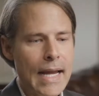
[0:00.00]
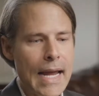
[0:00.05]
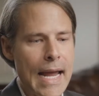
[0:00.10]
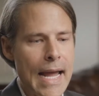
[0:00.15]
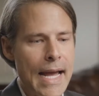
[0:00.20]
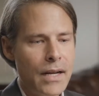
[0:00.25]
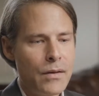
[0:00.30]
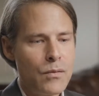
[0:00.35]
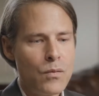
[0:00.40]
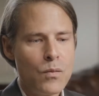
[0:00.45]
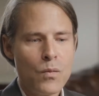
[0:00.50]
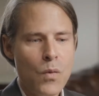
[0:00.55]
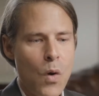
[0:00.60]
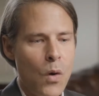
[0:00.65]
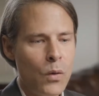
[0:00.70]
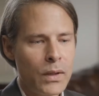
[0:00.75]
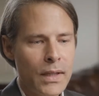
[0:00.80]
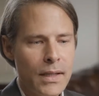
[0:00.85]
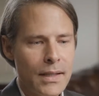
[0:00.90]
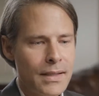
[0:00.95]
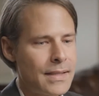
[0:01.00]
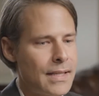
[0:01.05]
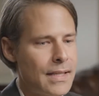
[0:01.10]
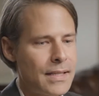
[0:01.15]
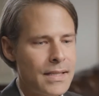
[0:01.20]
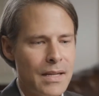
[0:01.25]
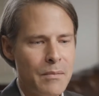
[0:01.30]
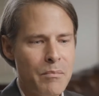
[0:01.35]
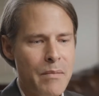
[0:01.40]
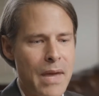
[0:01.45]
had only
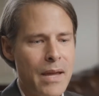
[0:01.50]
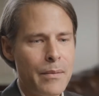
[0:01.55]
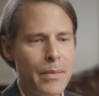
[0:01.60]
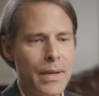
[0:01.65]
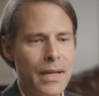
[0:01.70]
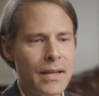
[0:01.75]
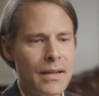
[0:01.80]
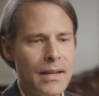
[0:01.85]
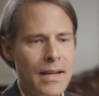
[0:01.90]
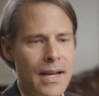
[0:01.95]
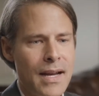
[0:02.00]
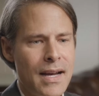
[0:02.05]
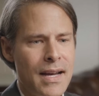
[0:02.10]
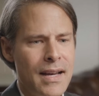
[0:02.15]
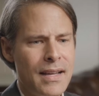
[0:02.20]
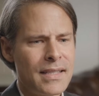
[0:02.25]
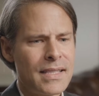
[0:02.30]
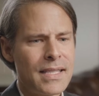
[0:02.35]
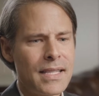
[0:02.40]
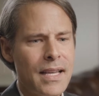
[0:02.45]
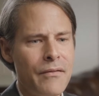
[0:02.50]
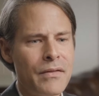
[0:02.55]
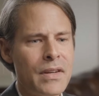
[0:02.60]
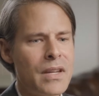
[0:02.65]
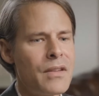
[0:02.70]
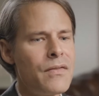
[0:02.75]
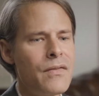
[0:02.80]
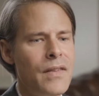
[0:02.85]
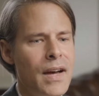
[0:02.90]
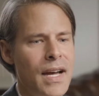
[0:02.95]
assisted maybe
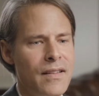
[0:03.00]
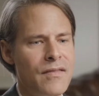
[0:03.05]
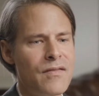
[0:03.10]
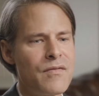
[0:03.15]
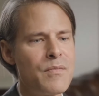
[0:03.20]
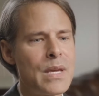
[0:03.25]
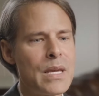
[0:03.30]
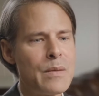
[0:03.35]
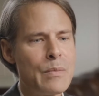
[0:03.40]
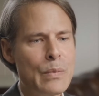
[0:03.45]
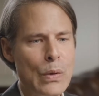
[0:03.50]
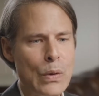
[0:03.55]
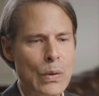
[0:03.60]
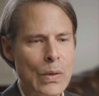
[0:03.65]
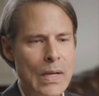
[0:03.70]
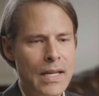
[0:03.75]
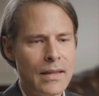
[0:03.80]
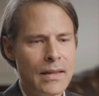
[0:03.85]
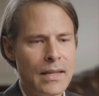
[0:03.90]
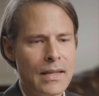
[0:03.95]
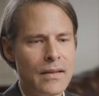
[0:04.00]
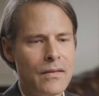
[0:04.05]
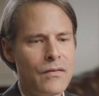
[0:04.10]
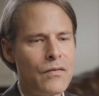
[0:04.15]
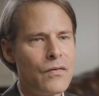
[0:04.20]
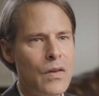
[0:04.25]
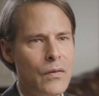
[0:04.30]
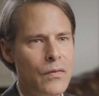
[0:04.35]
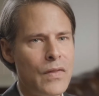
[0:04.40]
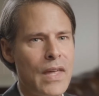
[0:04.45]
75 people in
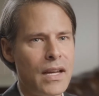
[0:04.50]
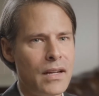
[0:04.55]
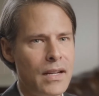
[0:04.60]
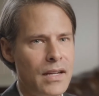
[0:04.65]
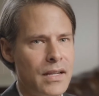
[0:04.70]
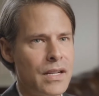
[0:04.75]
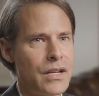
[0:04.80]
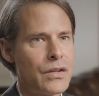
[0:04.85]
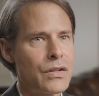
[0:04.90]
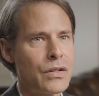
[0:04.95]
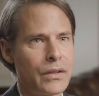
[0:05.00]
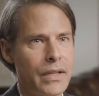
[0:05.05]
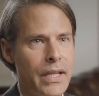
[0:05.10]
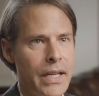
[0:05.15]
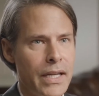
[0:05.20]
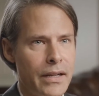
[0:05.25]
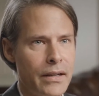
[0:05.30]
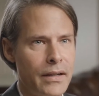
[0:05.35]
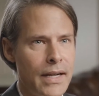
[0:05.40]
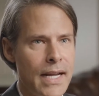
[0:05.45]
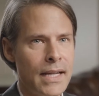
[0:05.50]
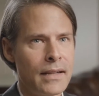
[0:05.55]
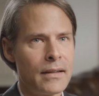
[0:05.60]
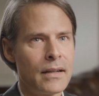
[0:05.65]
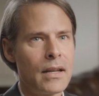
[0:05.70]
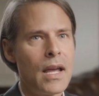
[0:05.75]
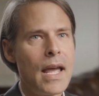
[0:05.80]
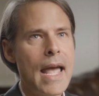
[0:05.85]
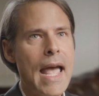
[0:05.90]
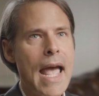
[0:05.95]
that initial year, and
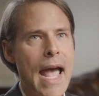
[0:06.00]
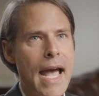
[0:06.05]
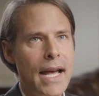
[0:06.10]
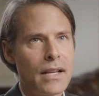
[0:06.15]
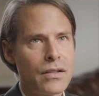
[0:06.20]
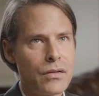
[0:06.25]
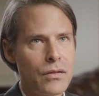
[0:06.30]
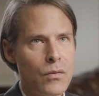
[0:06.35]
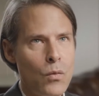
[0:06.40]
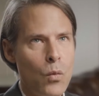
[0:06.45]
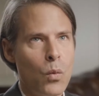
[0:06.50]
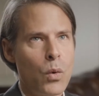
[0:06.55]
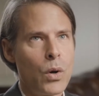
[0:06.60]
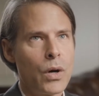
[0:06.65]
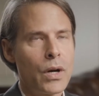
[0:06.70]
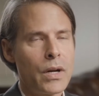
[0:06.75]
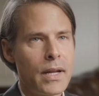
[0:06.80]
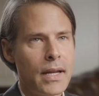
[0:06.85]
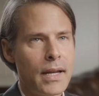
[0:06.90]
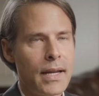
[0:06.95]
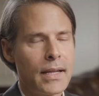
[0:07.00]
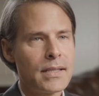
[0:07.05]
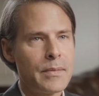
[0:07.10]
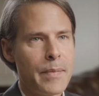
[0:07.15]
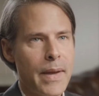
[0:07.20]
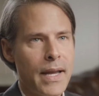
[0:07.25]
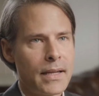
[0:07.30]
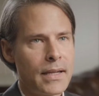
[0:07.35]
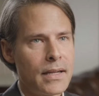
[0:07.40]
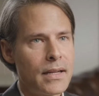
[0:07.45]
as word
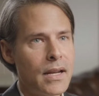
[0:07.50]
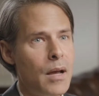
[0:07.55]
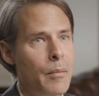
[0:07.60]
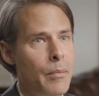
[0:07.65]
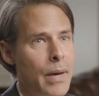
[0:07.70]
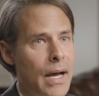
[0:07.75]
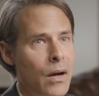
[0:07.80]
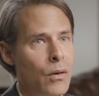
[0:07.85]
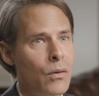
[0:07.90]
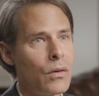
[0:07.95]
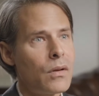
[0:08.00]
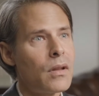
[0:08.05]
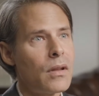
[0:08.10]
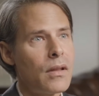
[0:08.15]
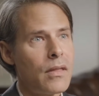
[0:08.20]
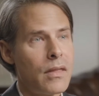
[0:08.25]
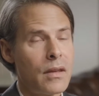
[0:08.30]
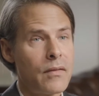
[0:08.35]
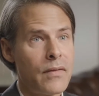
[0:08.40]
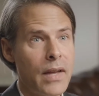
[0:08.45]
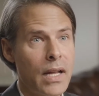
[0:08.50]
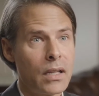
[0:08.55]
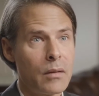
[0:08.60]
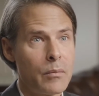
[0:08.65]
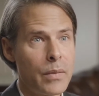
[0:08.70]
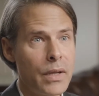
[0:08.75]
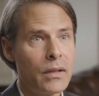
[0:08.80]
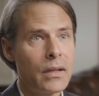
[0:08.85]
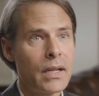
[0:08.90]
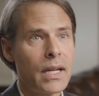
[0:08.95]
expanded about the
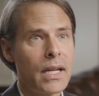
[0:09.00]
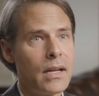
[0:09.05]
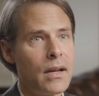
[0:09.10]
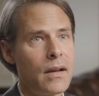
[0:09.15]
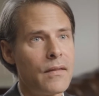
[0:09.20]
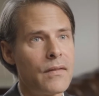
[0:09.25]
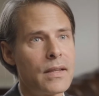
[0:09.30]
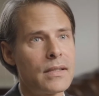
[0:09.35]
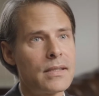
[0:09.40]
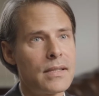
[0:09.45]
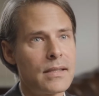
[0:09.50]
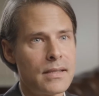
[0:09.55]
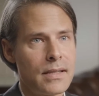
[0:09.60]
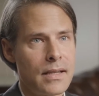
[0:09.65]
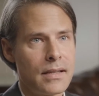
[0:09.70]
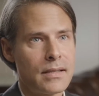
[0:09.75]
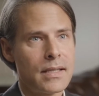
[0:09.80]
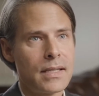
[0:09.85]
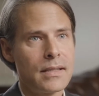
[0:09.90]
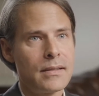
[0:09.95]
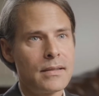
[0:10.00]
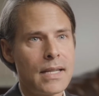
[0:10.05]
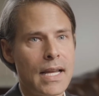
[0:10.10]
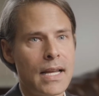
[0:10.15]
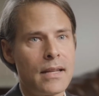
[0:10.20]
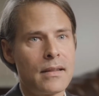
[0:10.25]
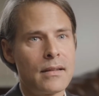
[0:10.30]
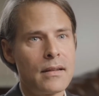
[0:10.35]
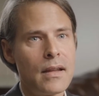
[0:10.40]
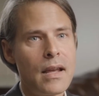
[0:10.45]
availability of this assistance
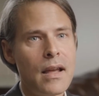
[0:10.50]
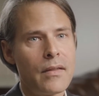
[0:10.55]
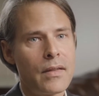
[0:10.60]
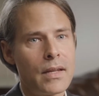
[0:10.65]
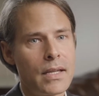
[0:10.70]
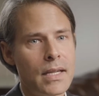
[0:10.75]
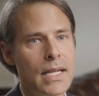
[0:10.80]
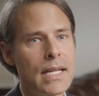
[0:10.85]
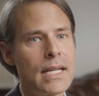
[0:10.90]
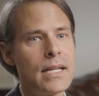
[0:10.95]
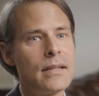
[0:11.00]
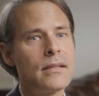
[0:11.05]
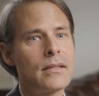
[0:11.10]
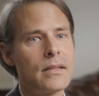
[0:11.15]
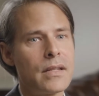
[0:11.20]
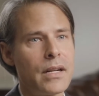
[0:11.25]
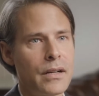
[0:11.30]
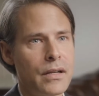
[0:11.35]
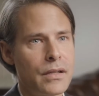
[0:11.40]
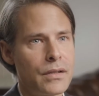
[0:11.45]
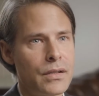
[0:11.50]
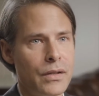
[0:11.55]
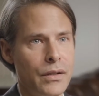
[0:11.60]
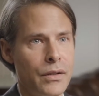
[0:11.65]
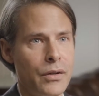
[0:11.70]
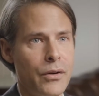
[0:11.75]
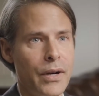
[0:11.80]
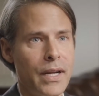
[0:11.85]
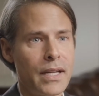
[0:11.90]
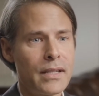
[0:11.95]
and the needs started to
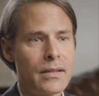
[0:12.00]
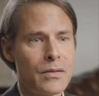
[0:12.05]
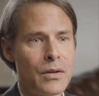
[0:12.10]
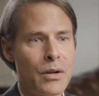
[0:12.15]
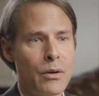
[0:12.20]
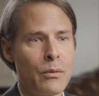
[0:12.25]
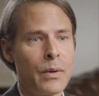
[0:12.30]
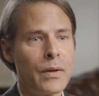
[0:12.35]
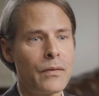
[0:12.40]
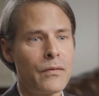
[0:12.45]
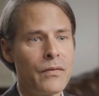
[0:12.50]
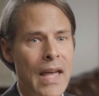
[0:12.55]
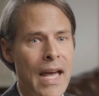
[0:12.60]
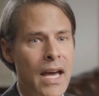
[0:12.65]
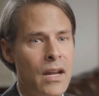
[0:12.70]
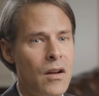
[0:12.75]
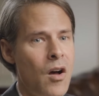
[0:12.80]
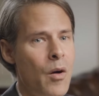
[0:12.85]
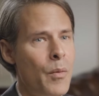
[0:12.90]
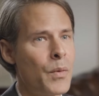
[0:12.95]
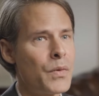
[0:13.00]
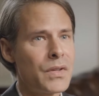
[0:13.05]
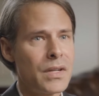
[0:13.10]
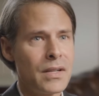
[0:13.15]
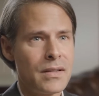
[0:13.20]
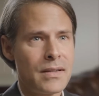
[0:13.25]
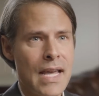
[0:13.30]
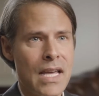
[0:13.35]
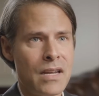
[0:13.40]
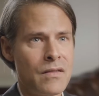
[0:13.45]
increase, we've had almost
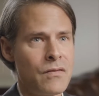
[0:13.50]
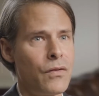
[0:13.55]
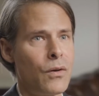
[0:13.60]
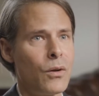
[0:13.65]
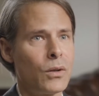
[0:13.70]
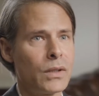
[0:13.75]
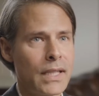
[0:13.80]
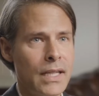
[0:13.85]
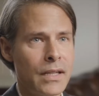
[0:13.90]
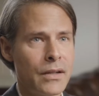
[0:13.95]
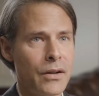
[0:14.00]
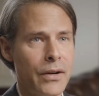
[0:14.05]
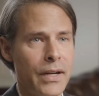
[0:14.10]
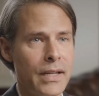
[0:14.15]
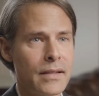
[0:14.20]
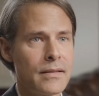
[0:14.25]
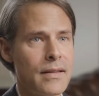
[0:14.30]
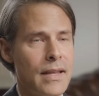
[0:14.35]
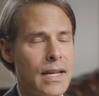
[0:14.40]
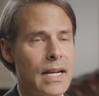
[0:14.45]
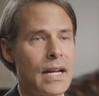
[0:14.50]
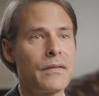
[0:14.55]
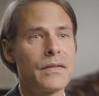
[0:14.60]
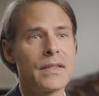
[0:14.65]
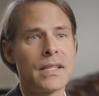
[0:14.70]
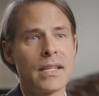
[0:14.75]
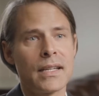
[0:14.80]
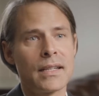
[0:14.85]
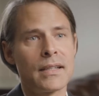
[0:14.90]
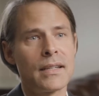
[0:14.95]
a tenfold increase that I've
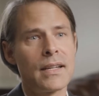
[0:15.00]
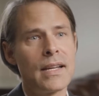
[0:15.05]
seen.